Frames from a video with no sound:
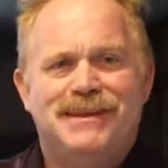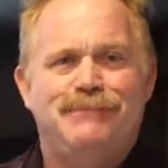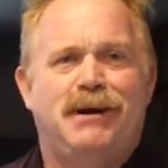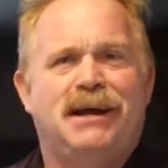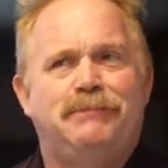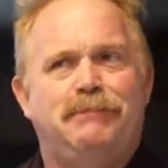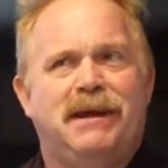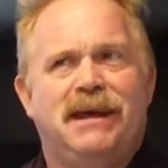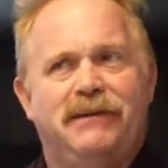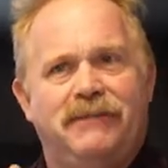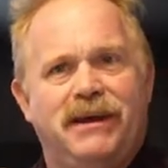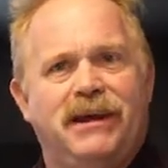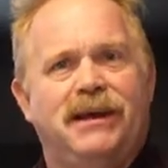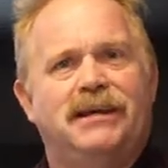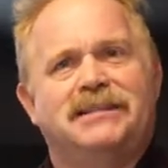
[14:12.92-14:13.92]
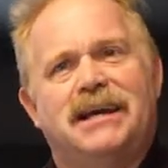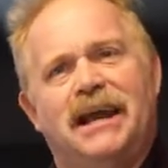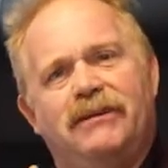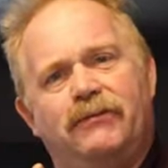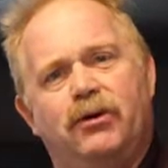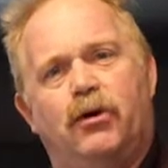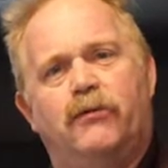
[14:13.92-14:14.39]
My PV, it's
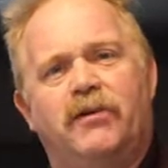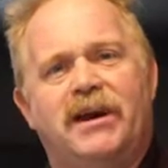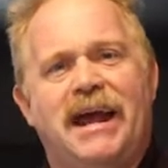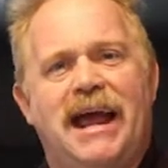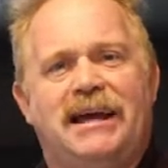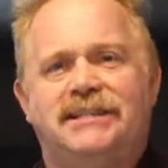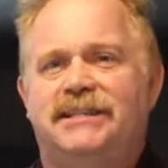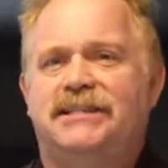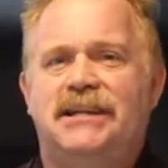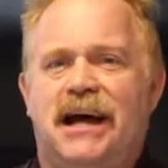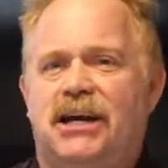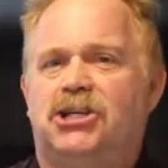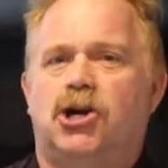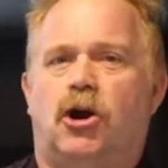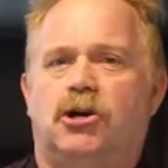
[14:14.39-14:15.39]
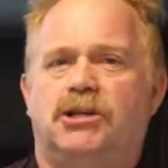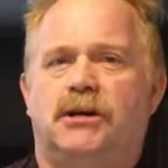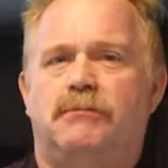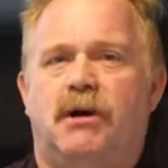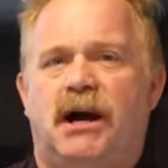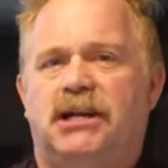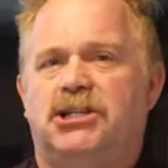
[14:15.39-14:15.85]
kind of an overcast, it's not
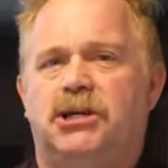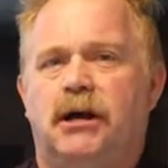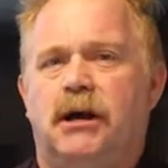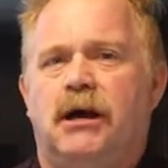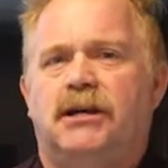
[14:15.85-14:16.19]
charging much.